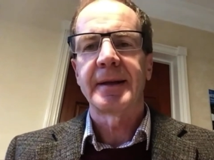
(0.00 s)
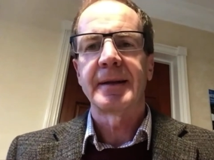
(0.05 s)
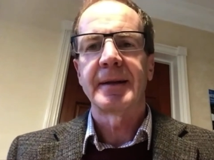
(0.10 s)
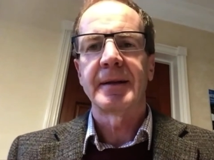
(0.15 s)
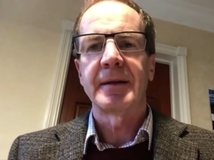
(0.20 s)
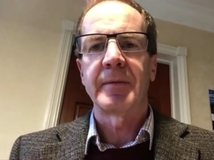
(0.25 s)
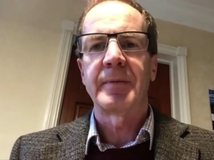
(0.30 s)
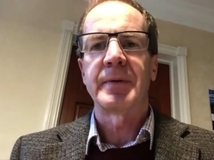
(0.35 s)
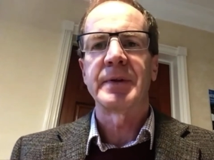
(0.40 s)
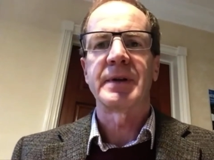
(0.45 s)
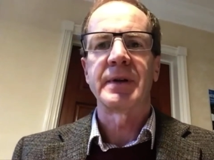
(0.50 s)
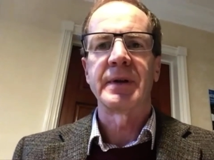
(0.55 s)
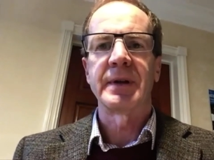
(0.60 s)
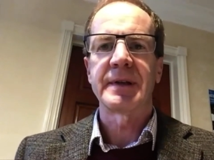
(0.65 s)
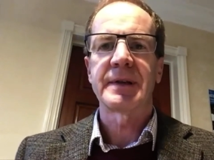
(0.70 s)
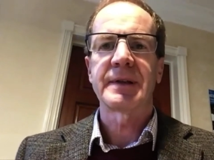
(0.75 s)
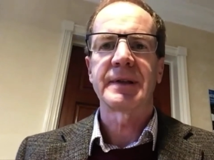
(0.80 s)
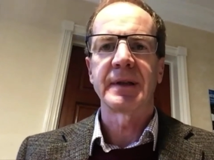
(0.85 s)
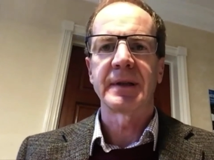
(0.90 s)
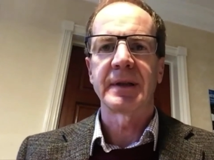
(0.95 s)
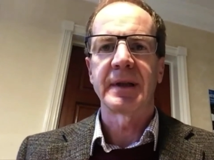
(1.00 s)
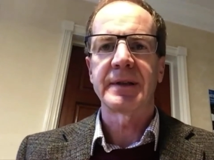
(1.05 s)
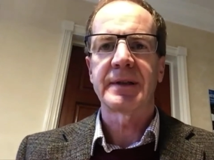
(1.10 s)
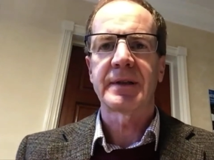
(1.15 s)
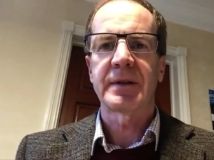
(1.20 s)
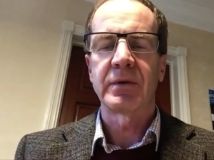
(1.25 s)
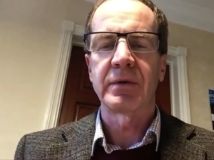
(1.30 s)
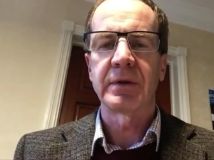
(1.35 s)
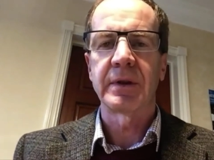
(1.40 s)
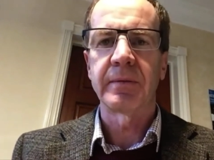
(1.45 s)
opportunistic, let's
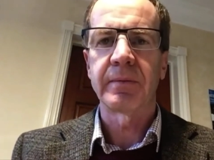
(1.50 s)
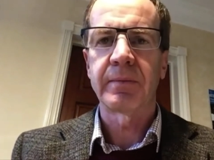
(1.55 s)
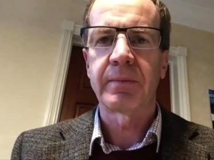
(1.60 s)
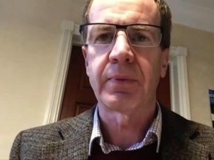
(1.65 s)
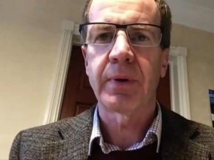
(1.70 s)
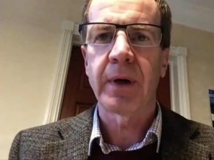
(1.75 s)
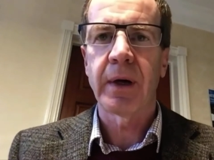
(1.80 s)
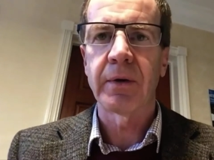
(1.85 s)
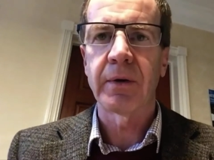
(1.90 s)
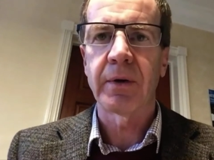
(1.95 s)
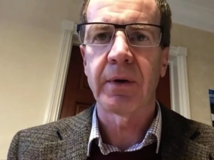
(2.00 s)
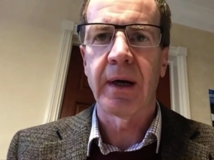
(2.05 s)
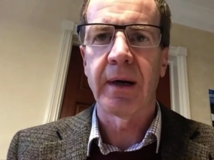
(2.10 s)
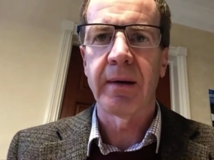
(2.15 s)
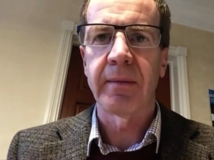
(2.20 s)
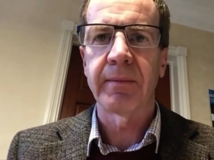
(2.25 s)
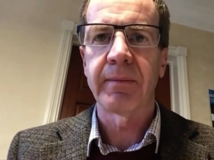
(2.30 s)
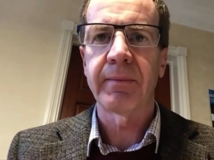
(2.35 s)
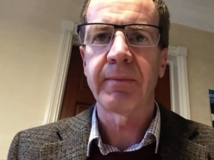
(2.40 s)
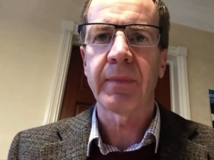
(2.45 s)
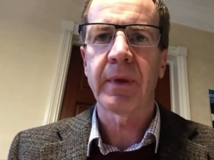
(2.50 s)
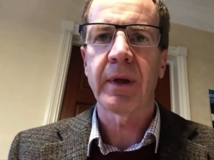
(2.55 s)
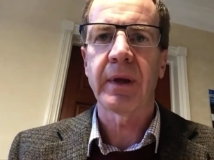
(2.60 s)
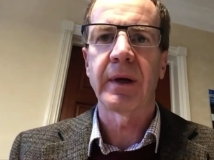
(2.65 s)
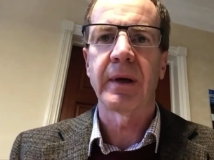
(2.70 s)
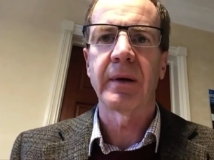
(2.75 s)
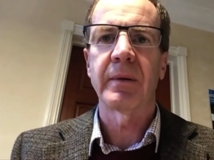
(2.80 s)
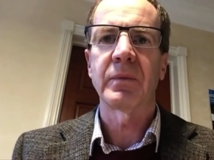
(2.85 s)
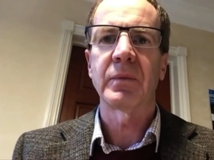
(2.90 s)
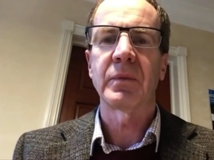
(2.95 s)
call it, program
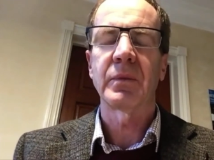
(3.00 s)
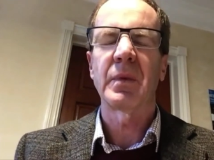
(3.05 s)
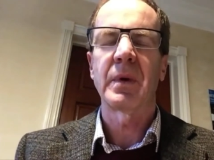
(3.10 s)
um,